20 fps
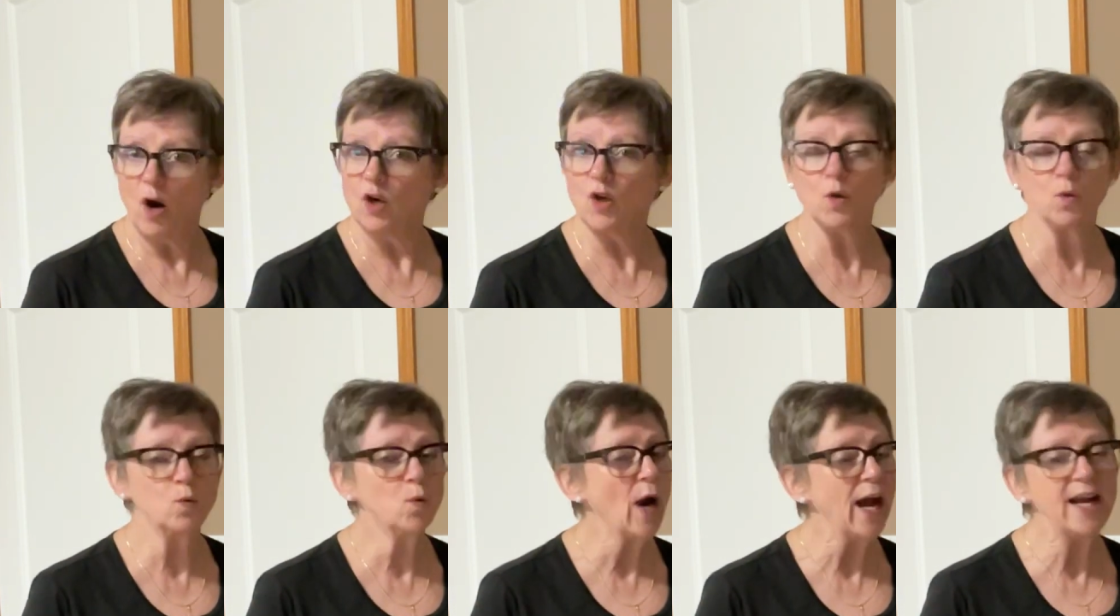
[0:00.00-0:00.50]

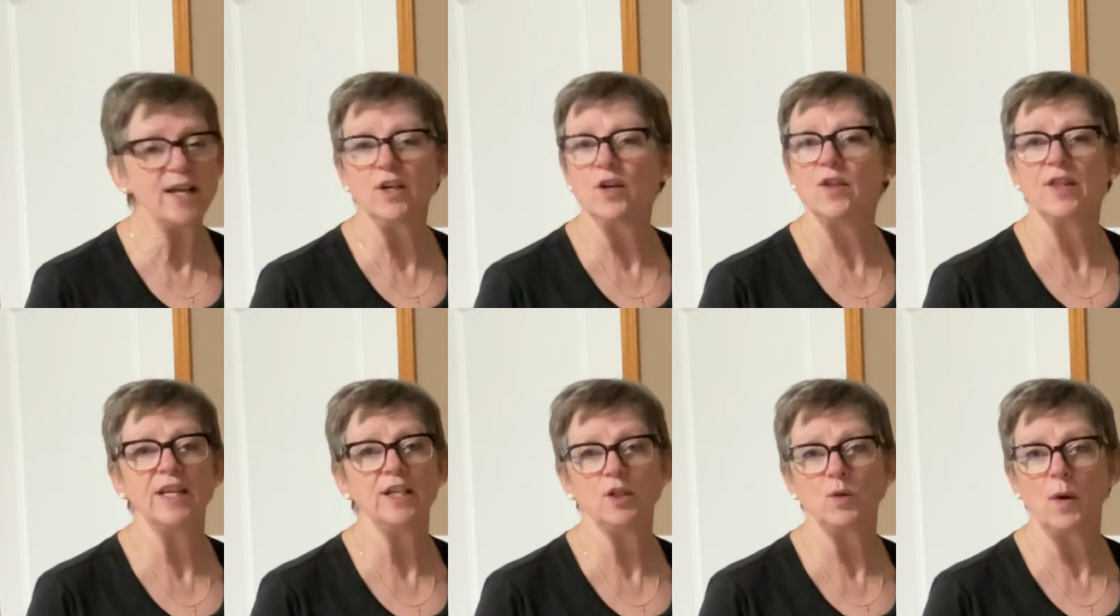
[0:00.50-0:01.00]

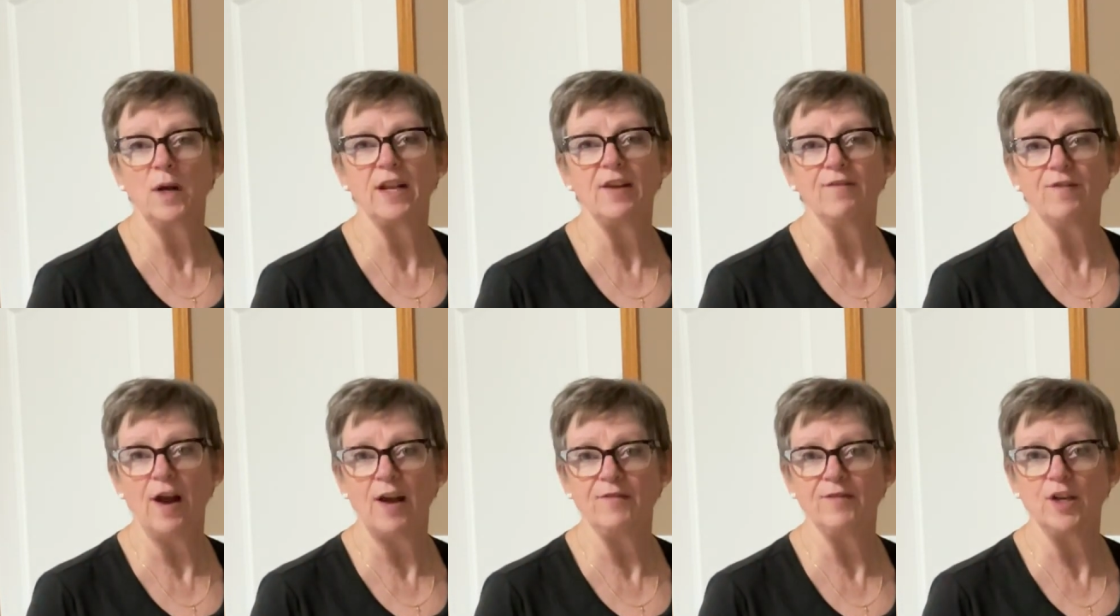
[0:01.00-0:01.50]
greater than
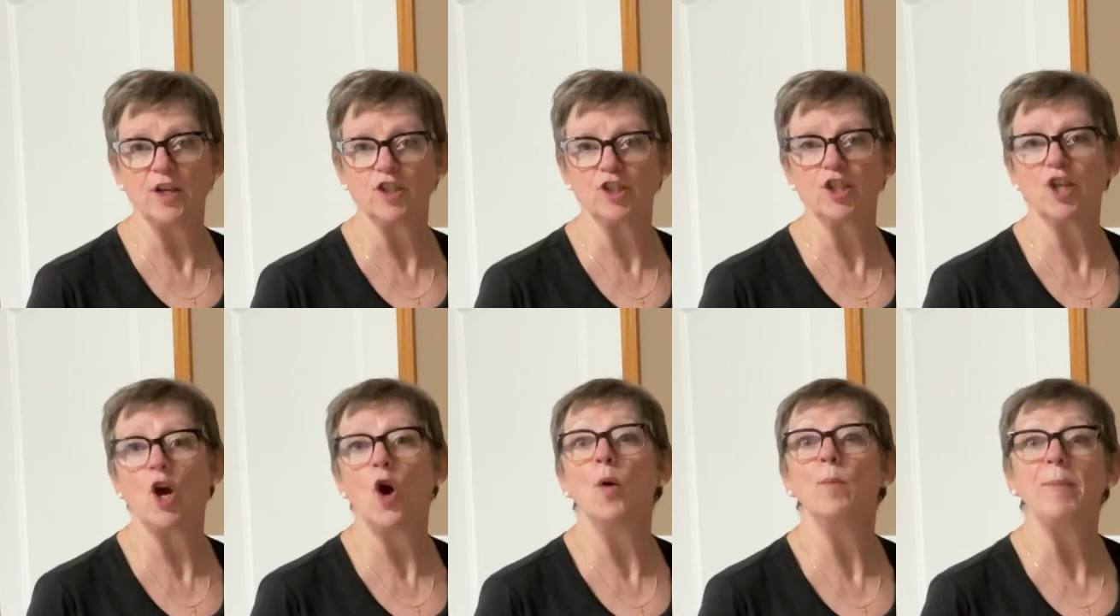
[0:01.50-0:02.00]
25 years
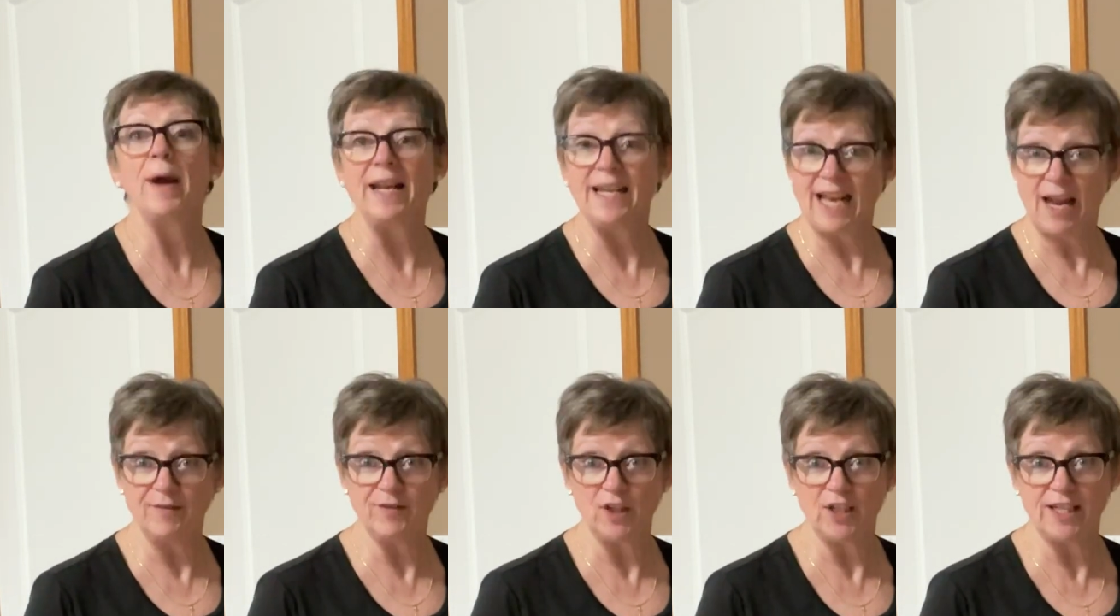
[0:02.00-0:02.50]
ago, but
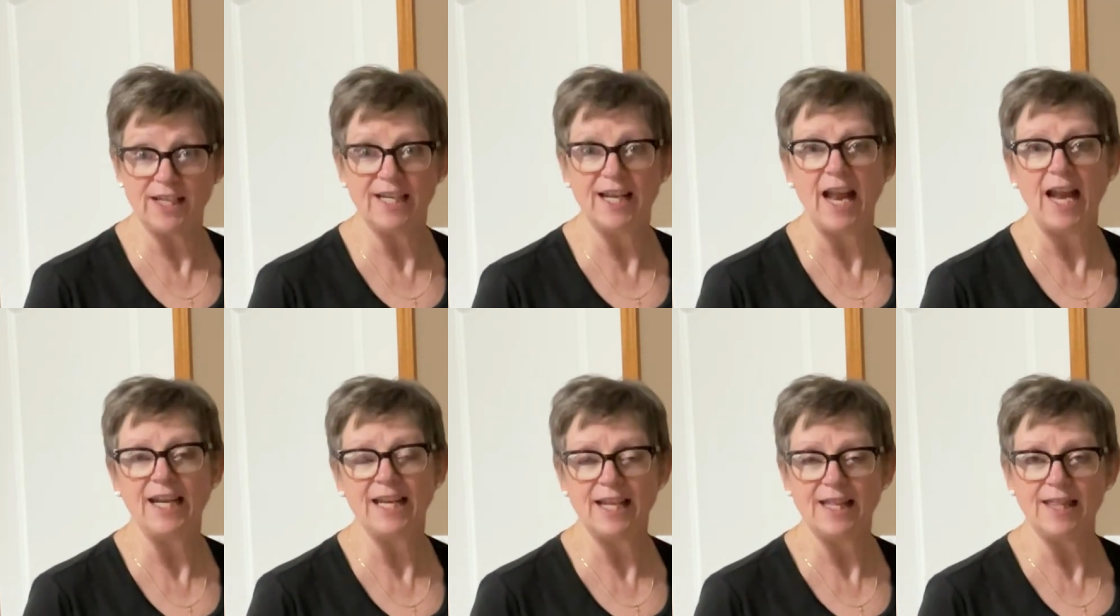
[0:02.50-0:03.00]
never did
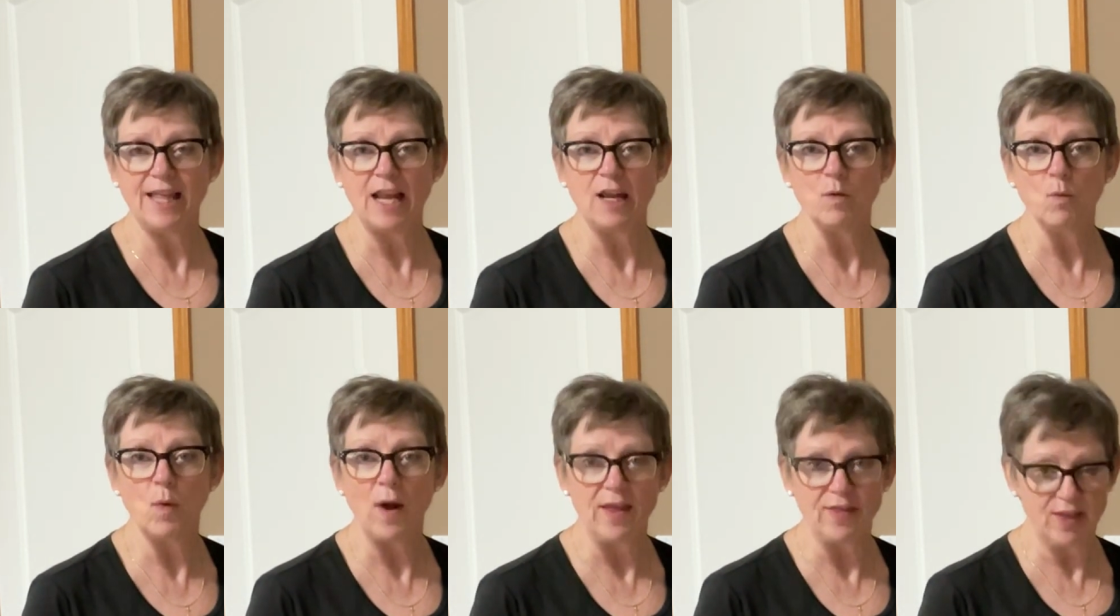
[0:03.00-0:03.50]

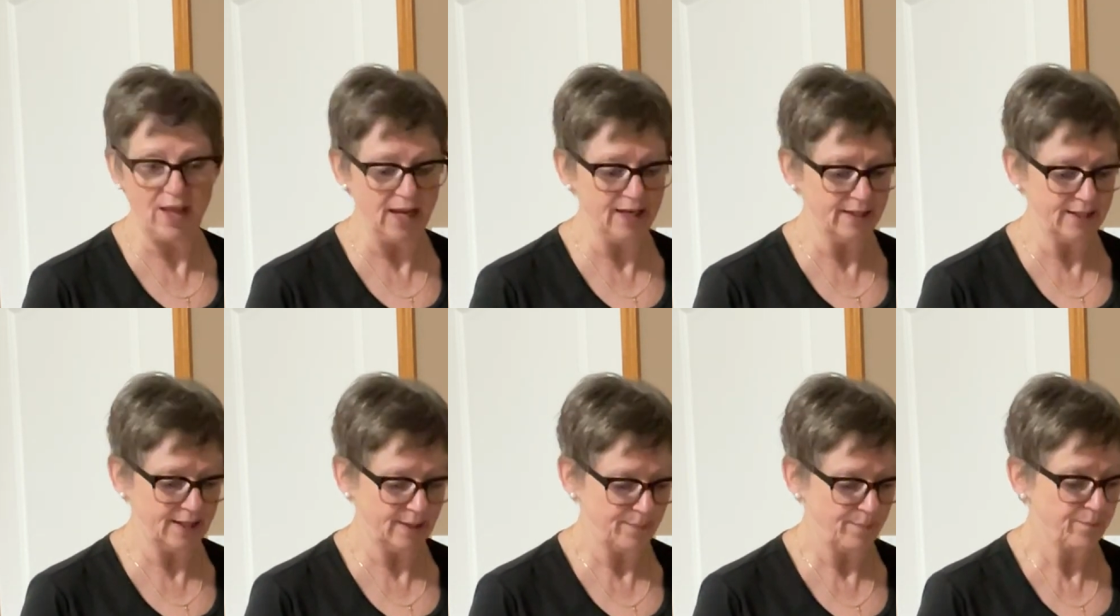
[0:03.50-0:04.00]
anything with
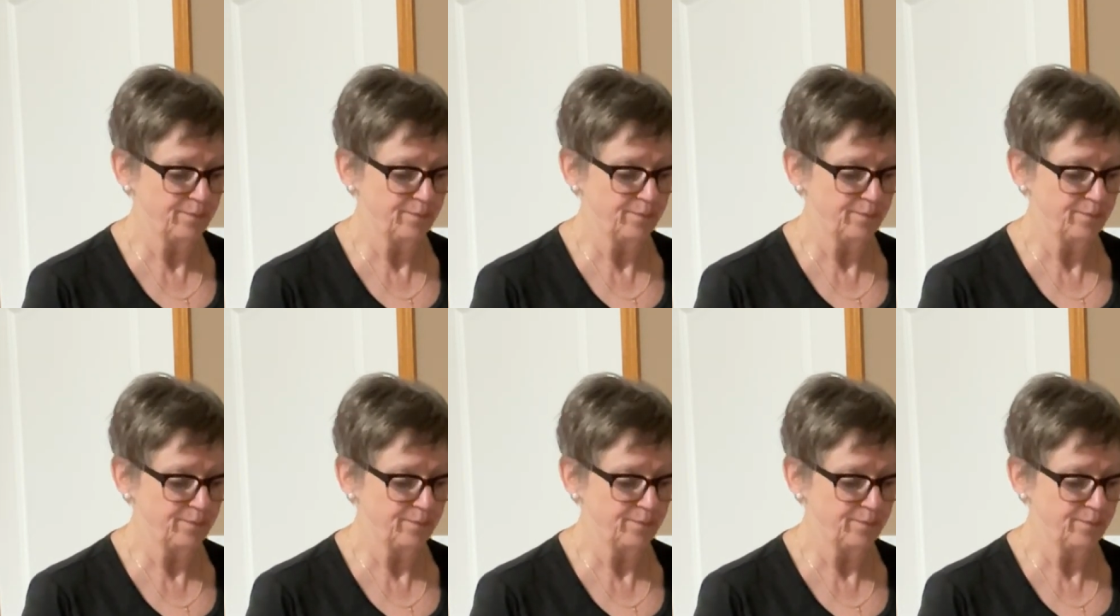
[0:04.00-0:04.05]
it.